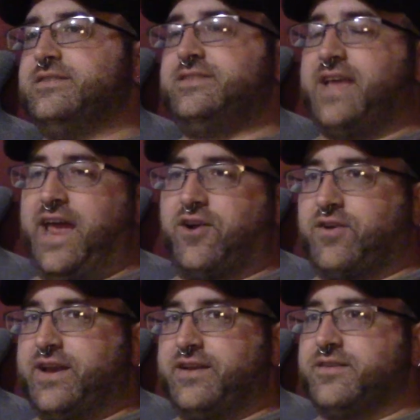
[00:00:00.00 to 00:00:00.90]

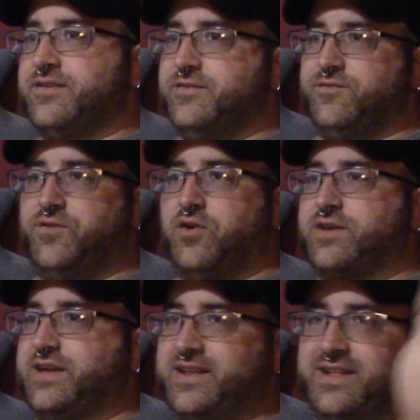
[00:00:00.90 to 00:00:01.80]
Terran,
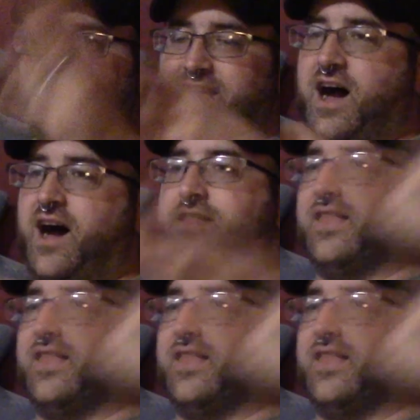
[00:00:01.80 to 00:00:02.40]
Vulcan, Klingon,